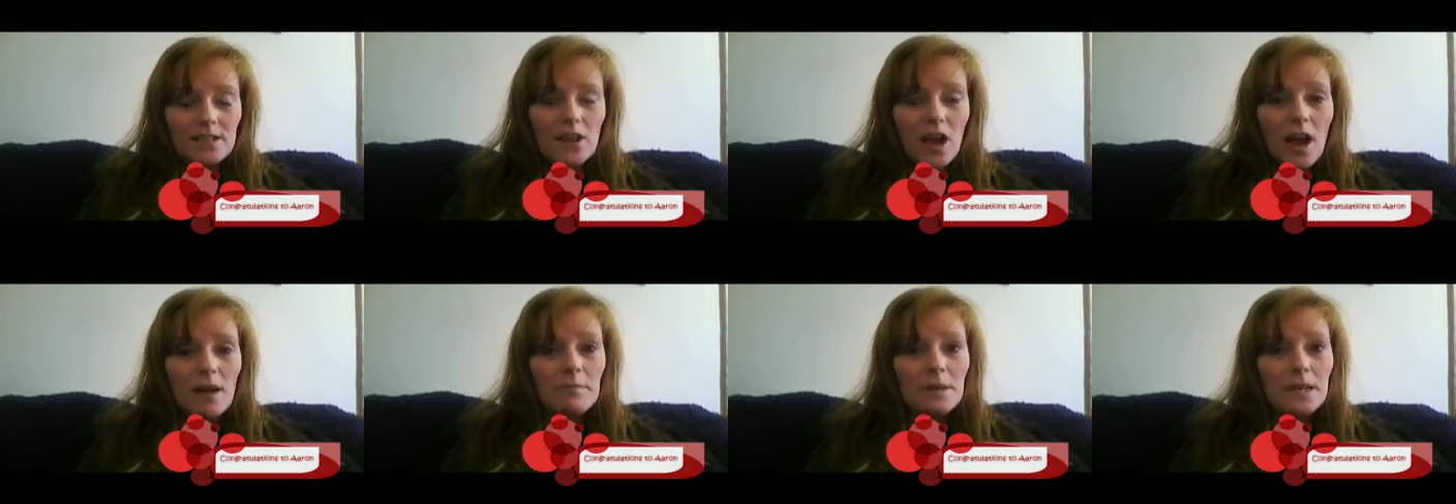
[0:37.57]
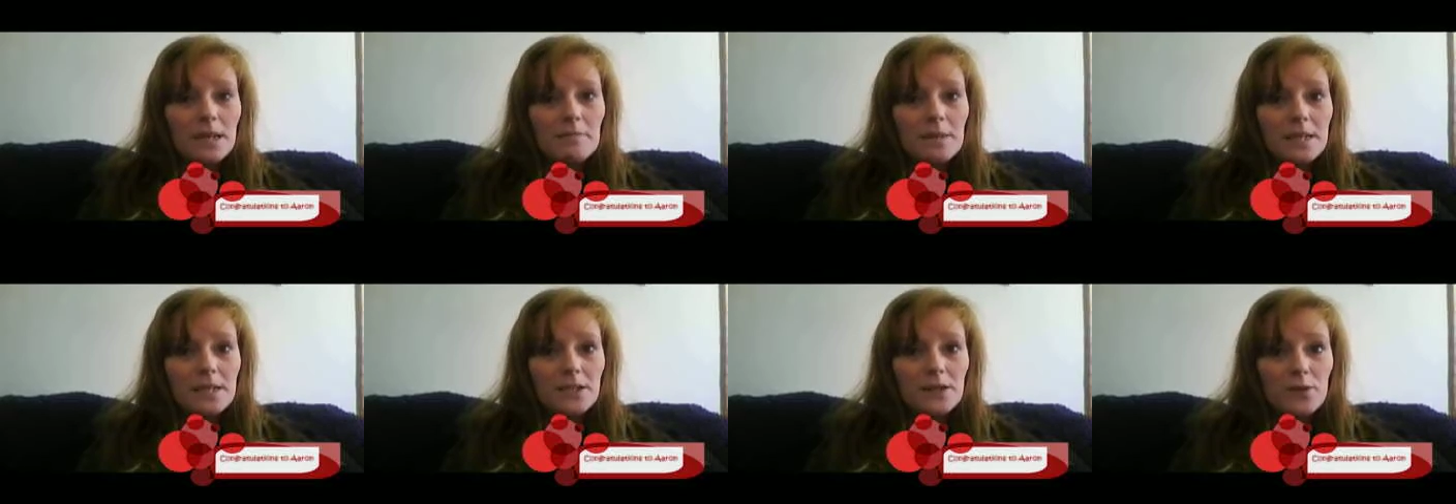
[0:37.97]
so I'm going to
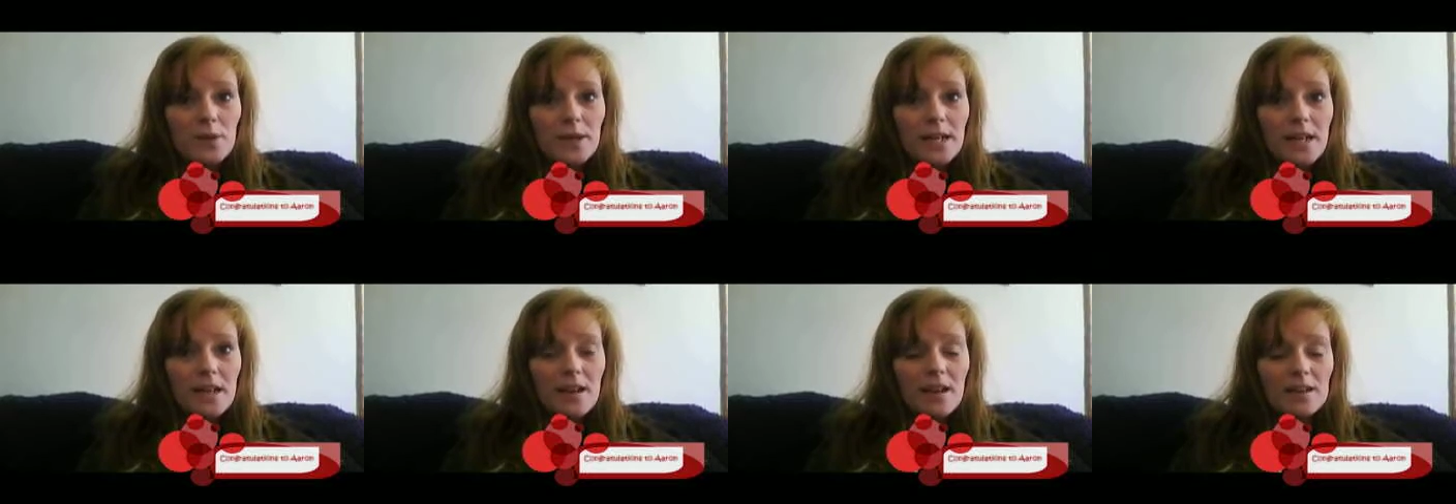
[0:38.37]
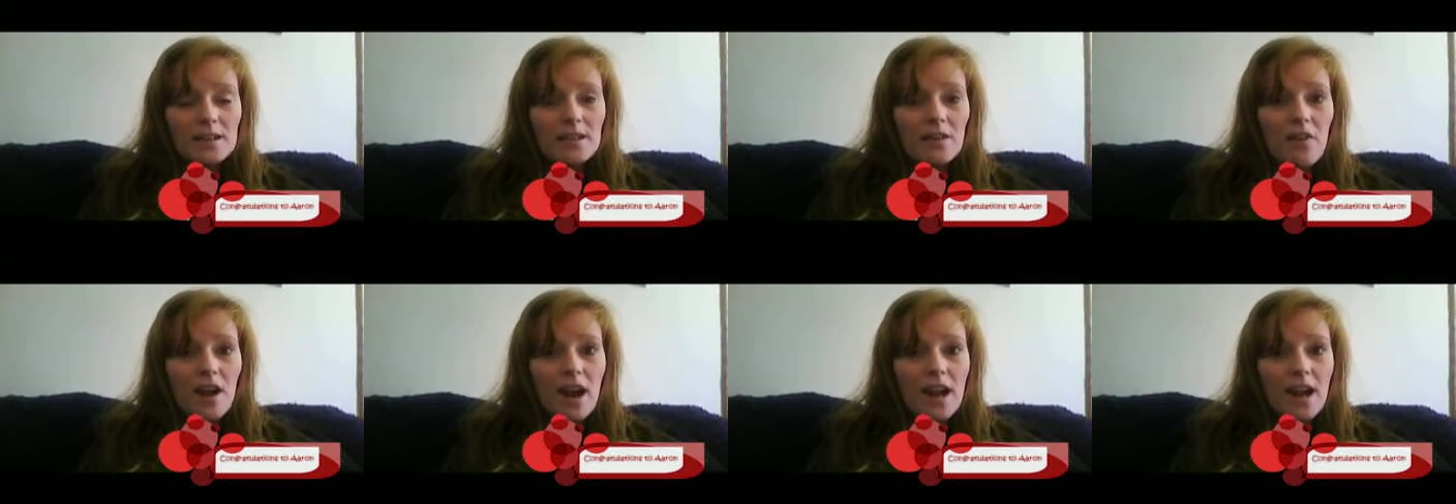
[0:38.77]
be doing it as
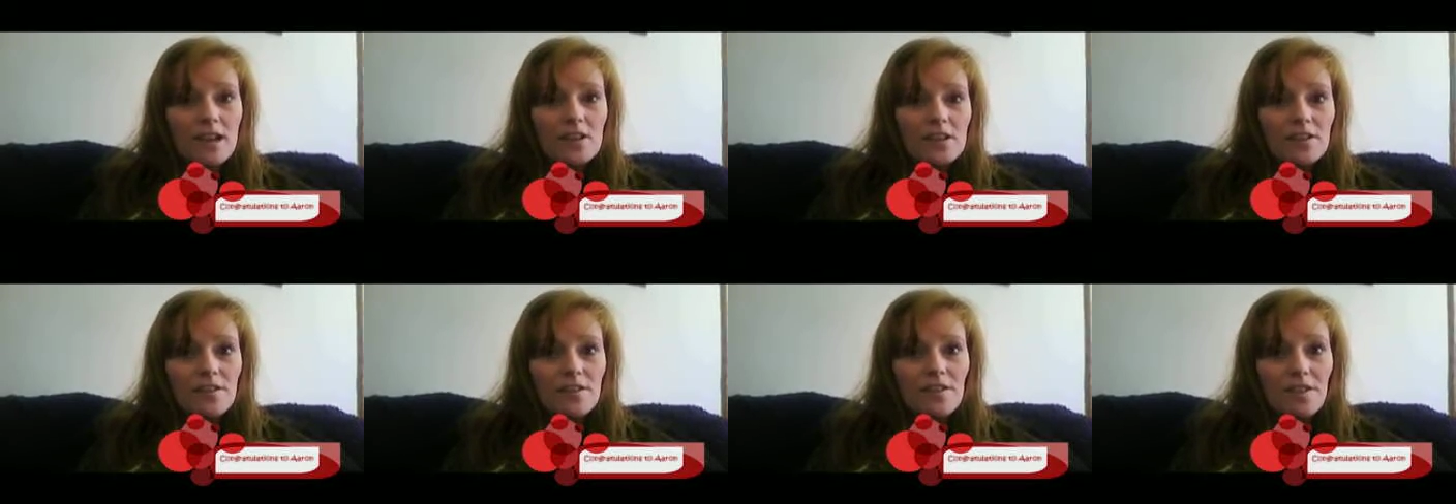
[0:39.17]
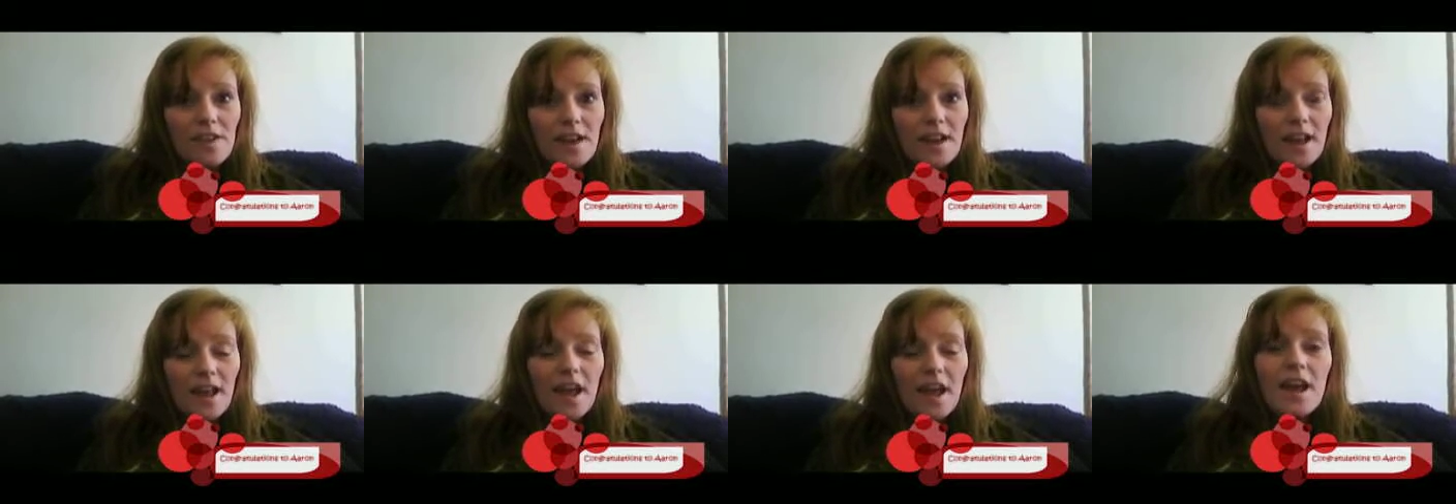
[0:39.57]
a regular
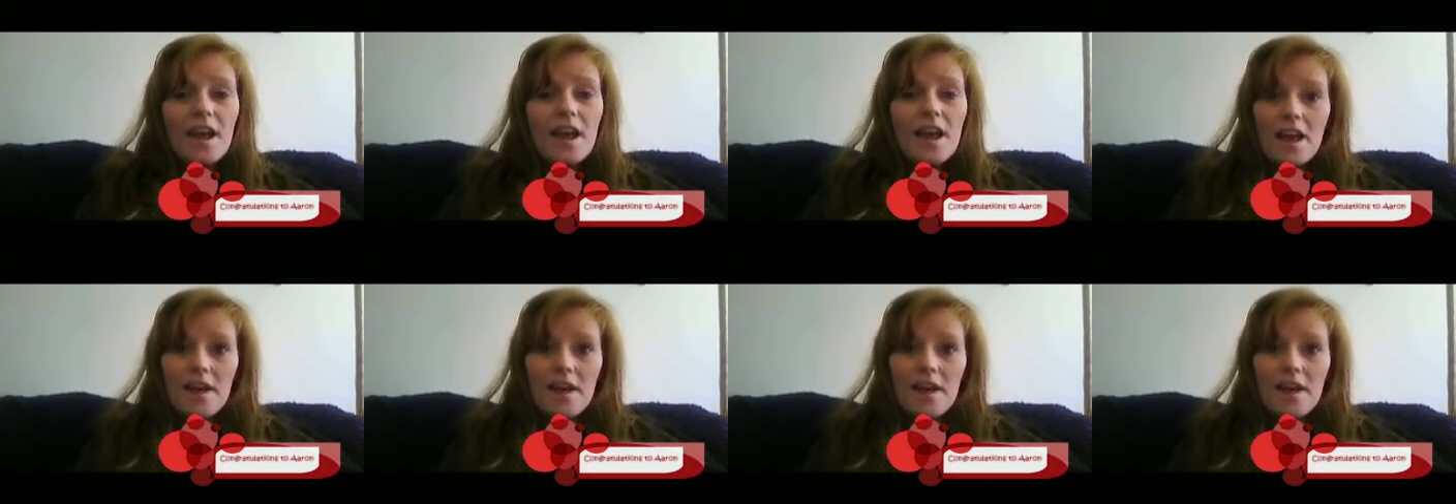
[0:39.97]
thing